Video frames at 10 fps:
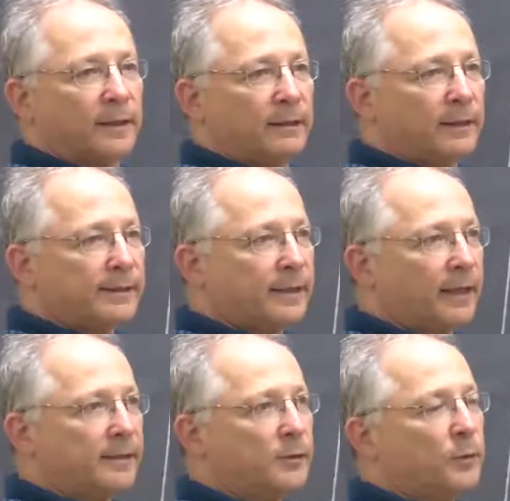In this
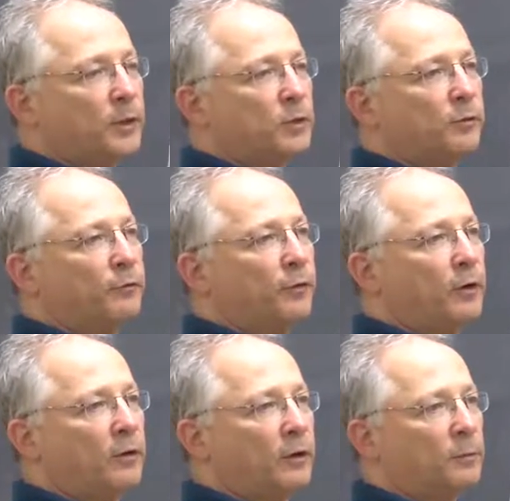case, which of the
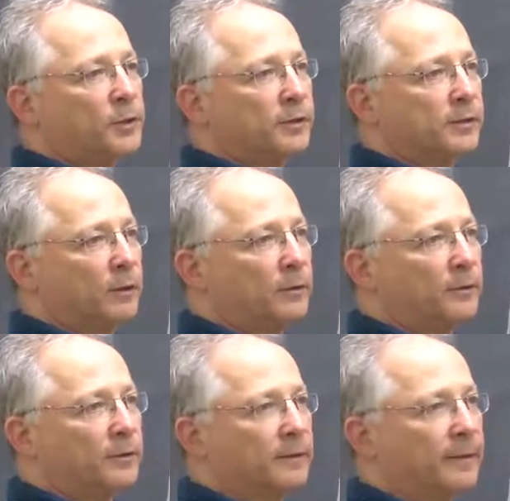four options
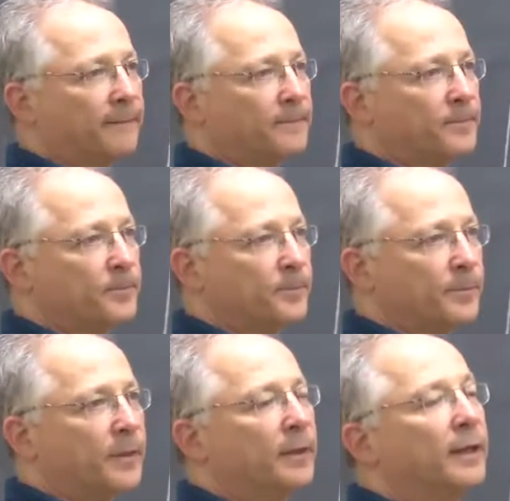hold?
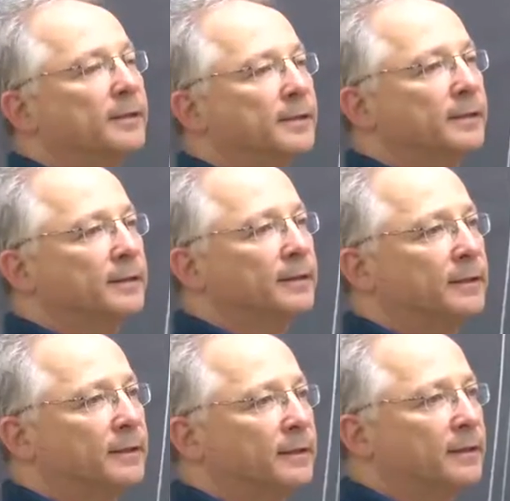Yes?
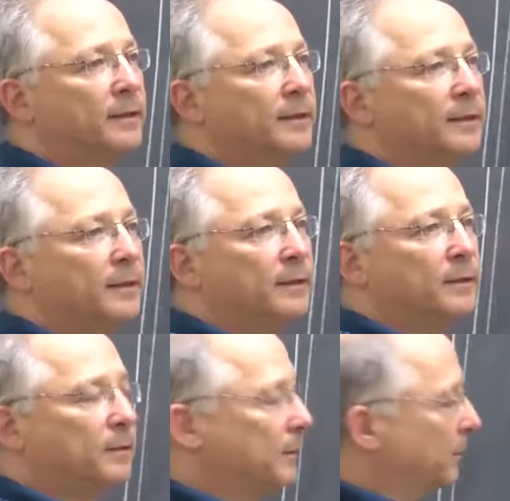Uh, number two.
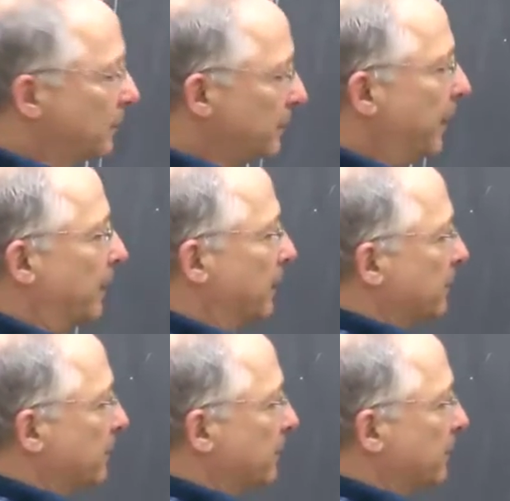Yeah,